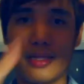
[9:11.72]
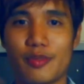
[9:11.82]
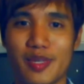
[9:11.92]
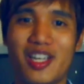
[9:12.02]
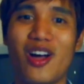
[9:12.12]
it's
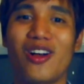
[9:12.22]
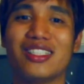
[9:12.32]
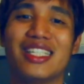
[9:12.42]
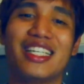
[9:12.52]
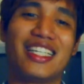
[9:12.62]
been
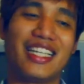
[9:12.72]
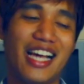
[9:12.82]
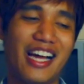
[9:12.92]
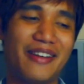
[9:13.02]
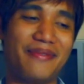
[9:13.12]
called,
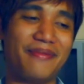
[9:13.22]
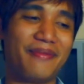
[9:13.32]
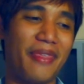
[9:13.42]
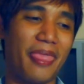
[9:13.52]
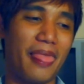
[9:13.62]
and
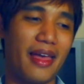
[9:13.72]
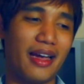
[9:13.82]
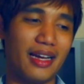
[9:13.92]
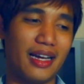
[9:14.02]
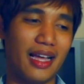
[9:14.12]

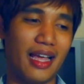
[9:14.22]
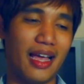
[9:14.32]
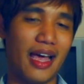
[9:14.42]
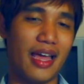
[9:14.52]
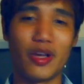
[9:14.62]

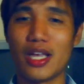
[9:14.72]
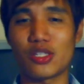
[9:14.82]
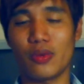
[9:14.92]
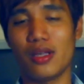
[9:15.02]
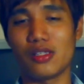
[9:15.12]

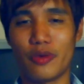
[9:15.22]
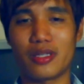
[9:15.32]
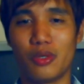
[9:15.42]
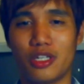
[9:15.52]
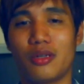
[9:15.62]
as well as the rest
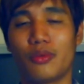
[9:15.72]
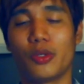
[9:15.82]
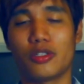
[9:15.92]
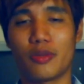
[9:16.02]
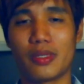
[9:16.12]
of the
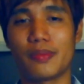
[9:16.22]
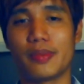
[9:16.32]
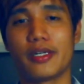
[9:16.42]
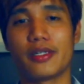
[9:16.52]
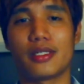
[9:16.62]
World Tournament
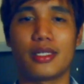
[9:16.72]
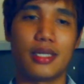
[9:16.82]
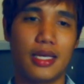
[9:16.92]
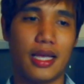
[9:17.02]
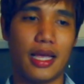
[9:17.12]
spinners,
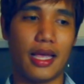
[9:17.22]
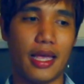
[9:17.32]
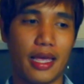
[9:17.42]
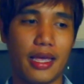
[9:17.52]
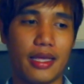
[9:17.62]

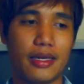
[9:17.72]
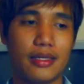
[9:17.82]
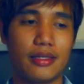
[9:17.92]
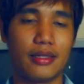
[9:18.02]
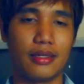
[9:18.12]
and
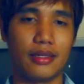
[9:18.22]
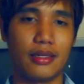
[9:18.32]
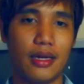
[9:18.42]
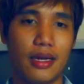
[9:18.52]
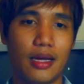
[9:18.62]

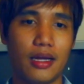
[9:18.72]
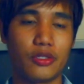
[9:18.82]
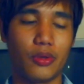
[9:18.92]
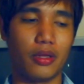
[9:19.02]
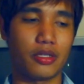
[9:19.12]

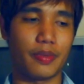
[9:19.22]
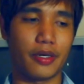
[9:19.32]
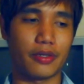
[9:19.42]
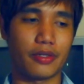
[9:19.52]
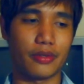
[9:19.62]
to all the
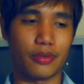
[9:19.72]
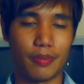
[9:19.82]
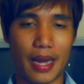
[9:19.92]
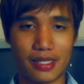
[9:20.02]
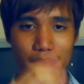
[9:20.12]
spinners who
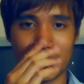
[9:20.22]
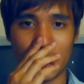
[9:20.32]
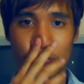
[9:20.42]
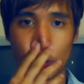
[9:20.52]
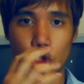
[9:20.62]
pace
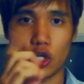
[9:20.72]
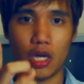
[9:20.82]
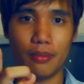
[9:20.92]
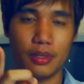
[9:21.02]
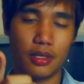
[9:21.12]
themselves, good job.